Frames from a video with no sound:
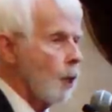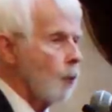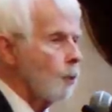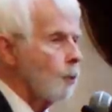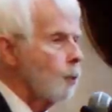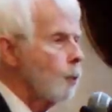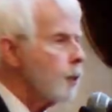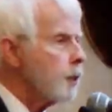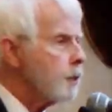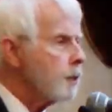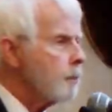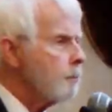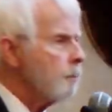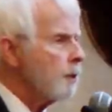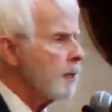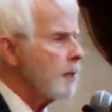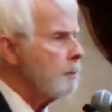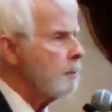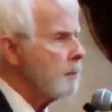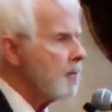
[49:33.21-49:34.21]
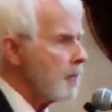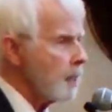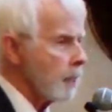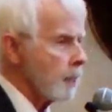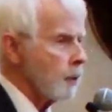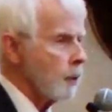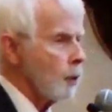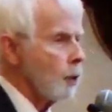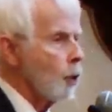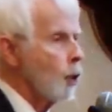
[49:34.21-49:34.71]
written by
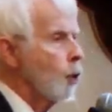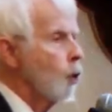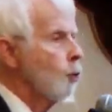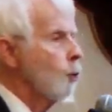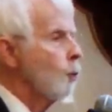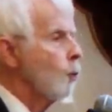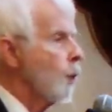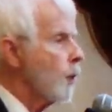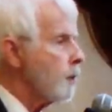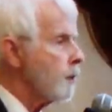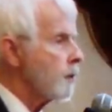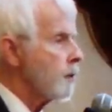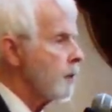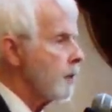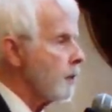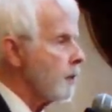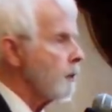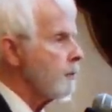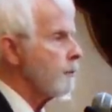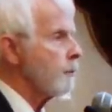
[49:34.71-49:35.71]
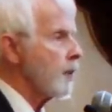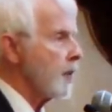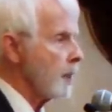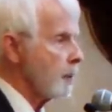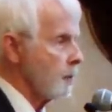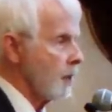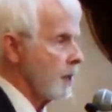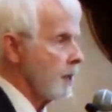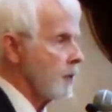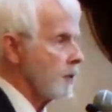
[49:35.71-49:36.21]
men who, with their
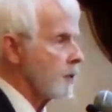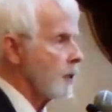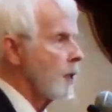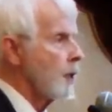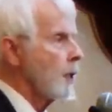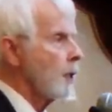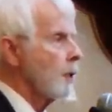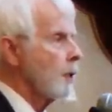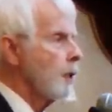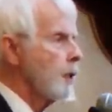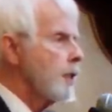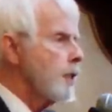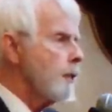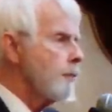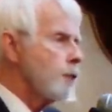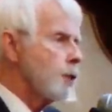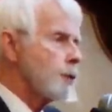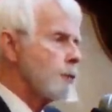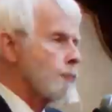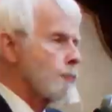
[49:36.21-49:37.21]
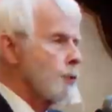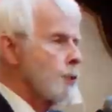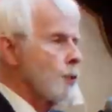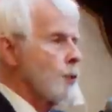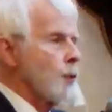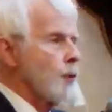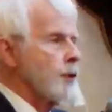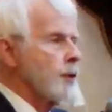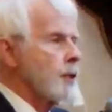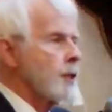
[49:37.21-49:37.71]
families, lived
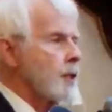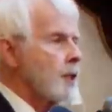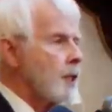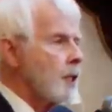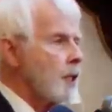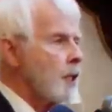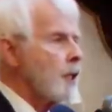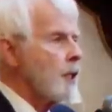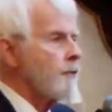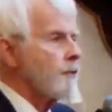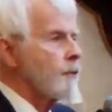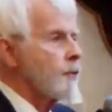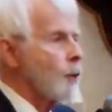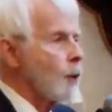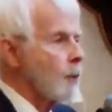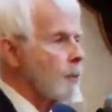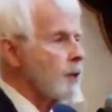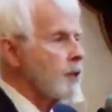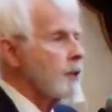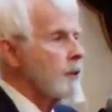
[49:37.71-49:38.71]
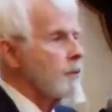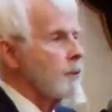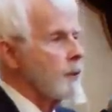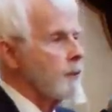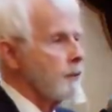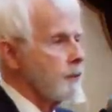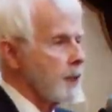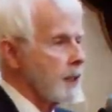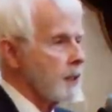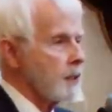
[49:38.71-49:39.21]
through the key formative
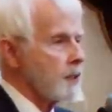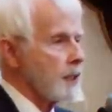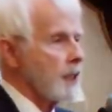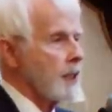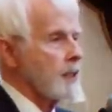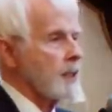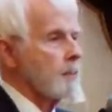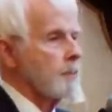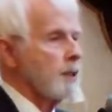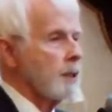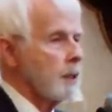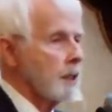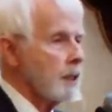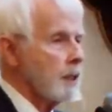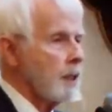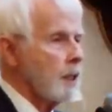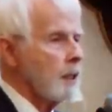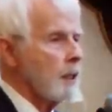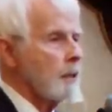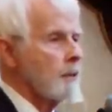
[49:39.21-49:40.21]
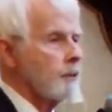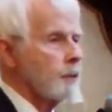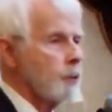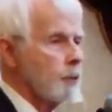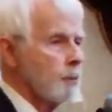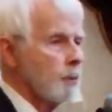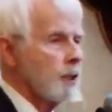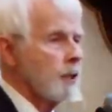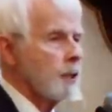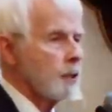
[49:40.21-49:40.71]
events at the beginning of
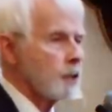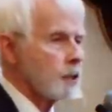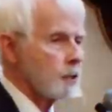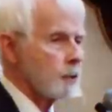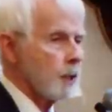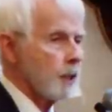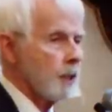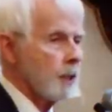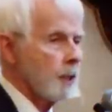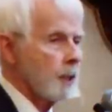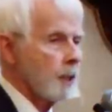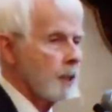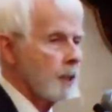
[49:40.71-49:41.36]
human history